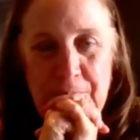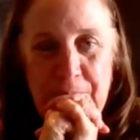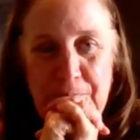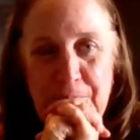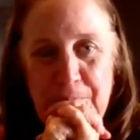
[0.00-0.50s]

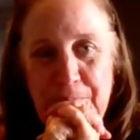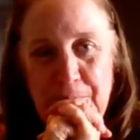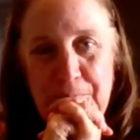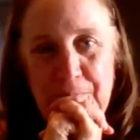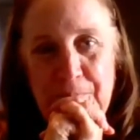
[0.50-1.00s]

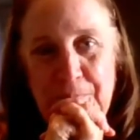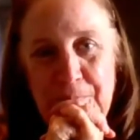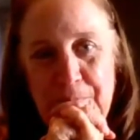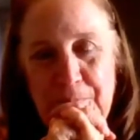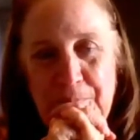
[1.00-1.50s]

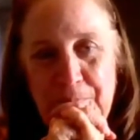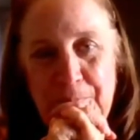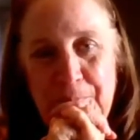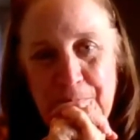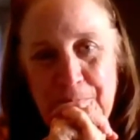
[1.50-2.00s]

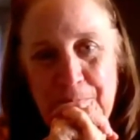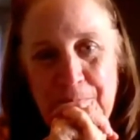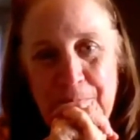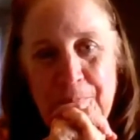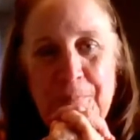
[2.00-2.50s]

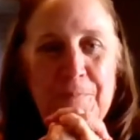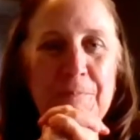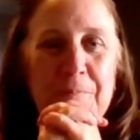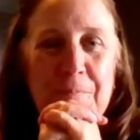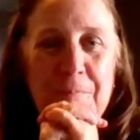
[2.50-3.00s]

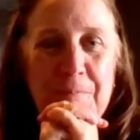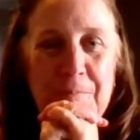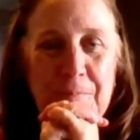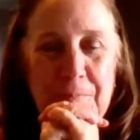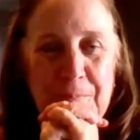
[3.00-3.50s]

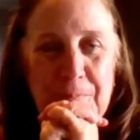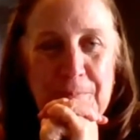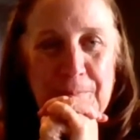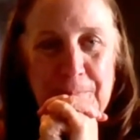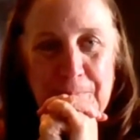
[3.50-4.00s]

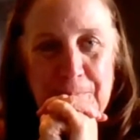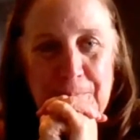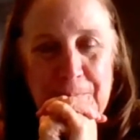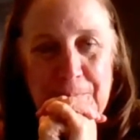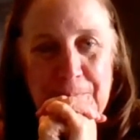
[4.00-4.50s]
No words are spoken by the person on screen.